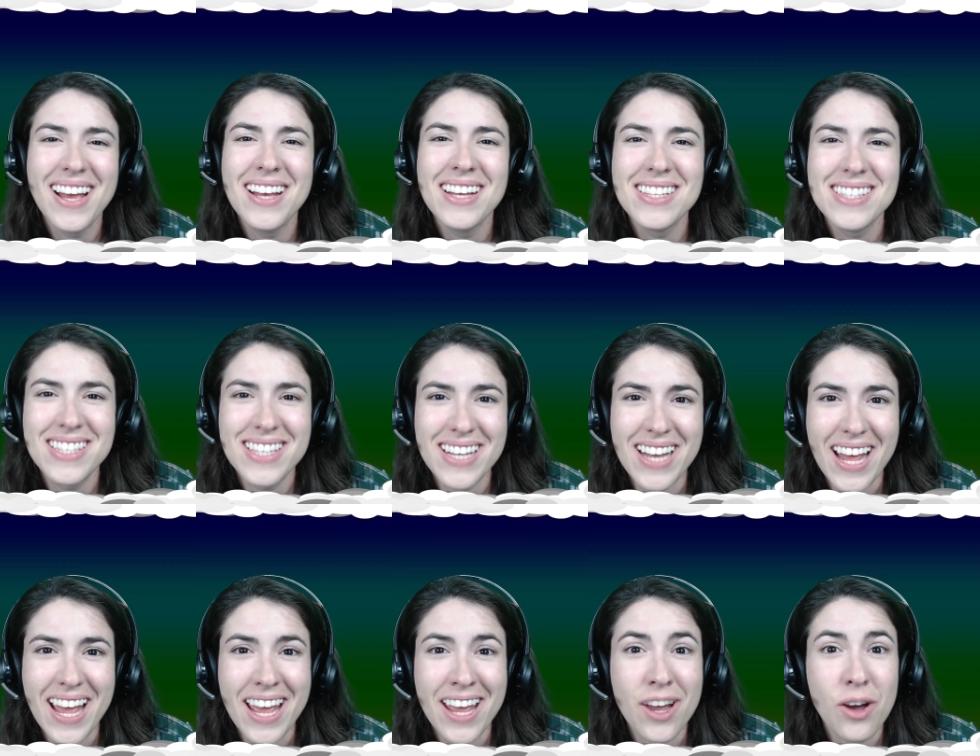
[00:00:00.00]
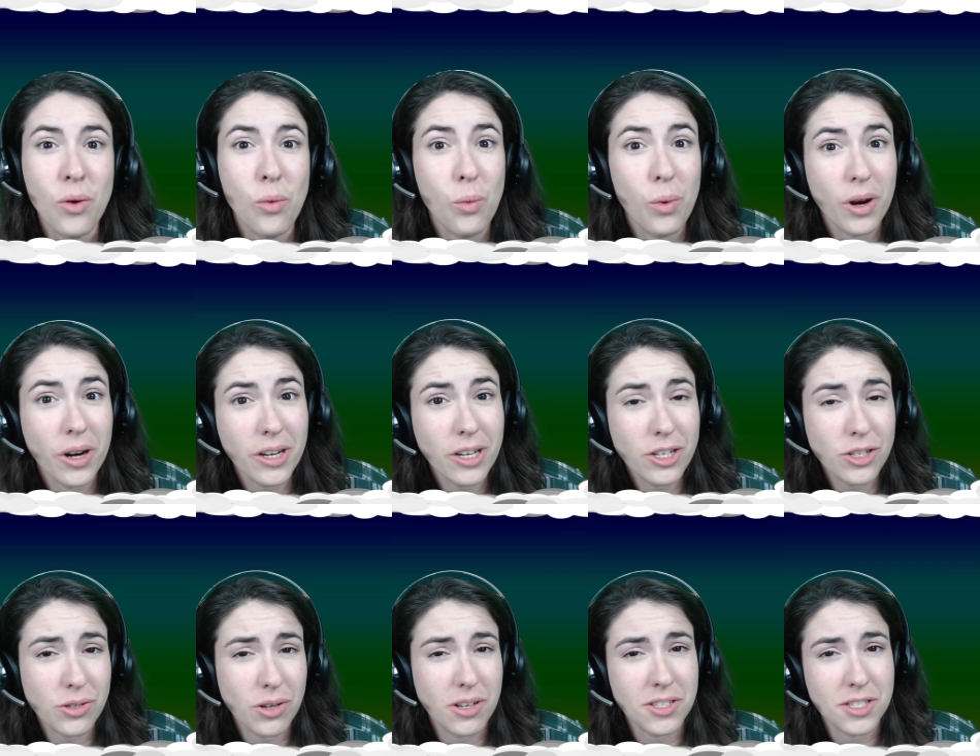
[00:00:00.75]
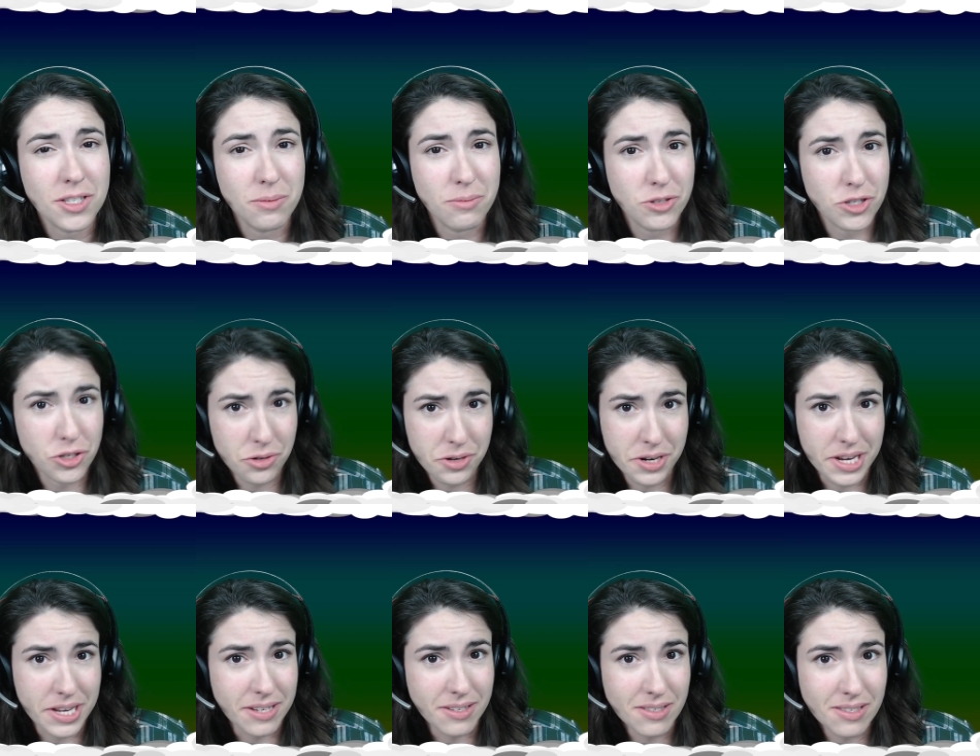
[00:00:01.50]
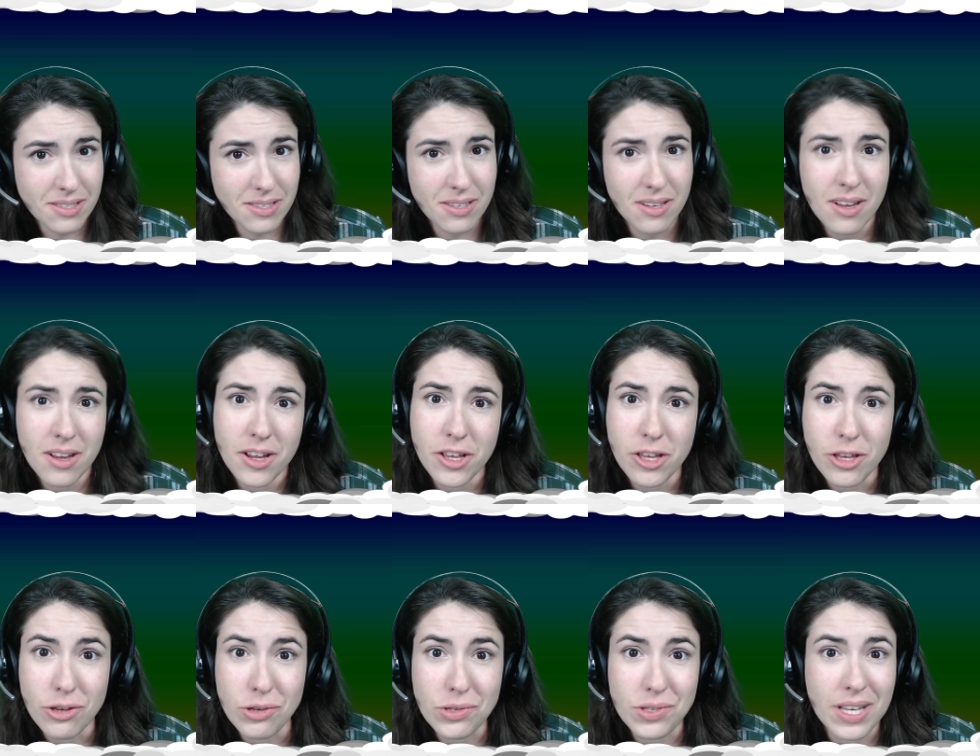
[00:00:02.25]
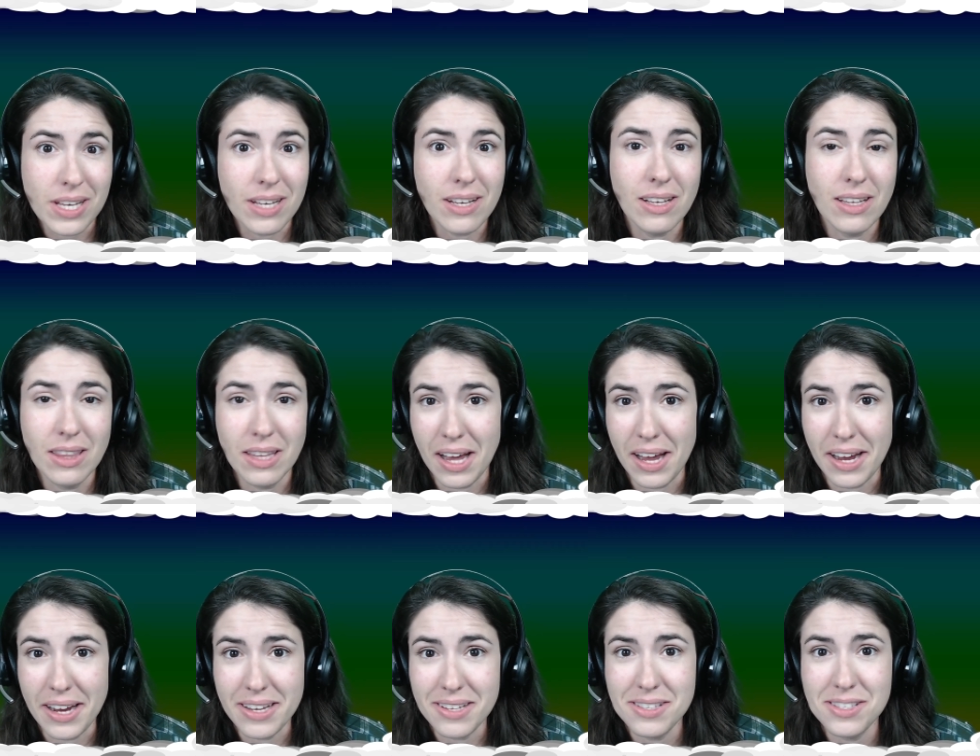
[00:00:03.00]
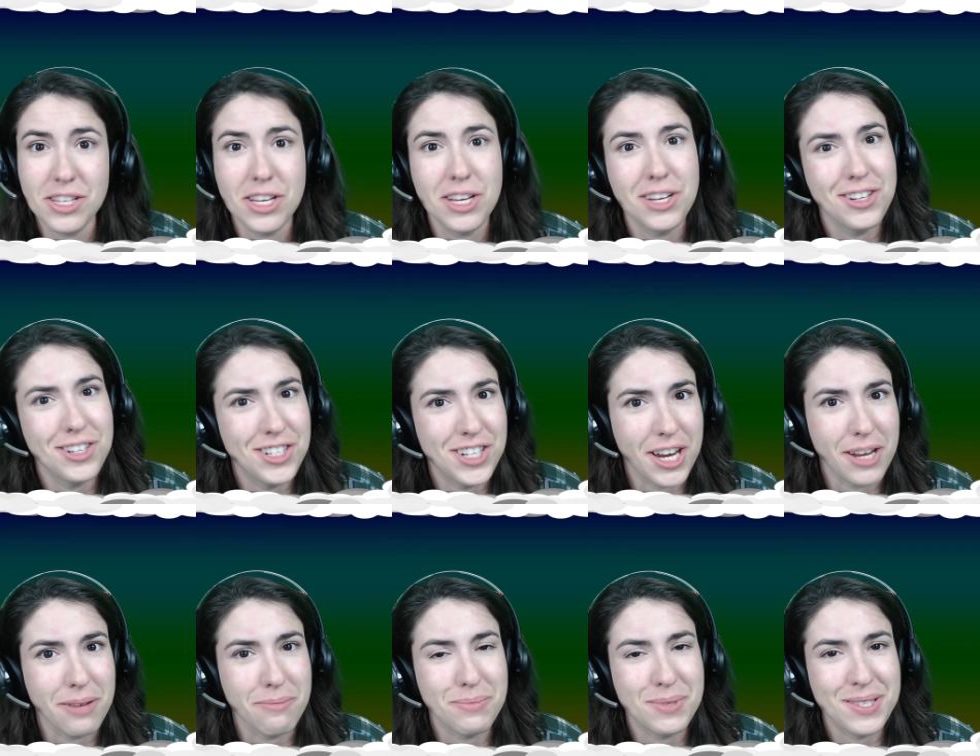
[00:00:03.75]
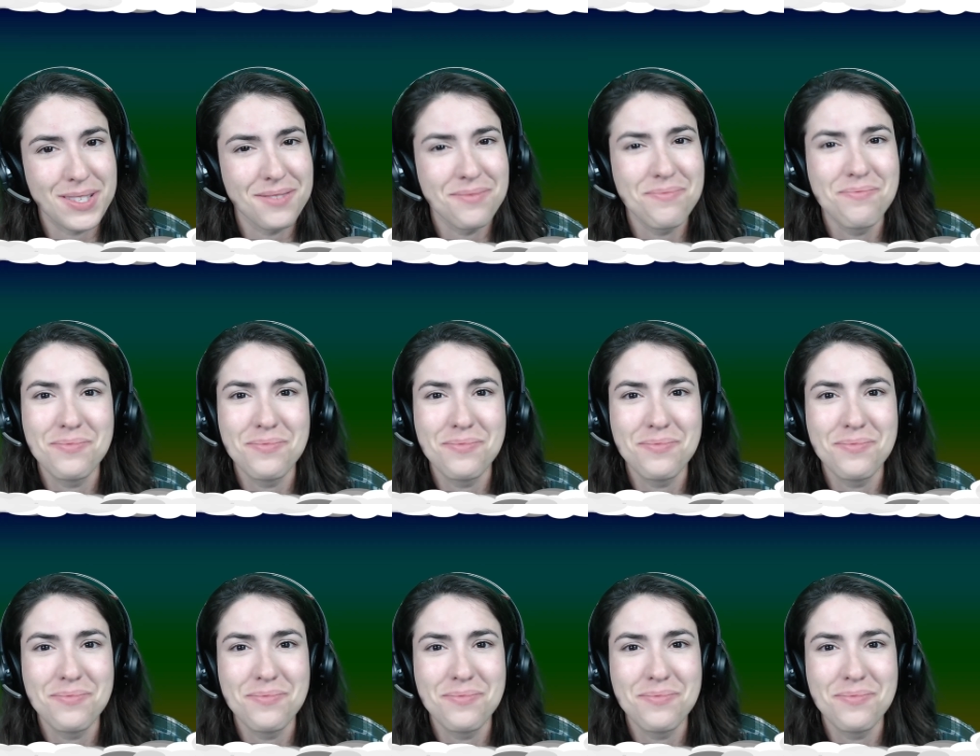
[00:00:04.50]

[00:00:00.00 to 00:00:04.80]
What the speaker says: Today, we're going to draw some trees using lines and shapes.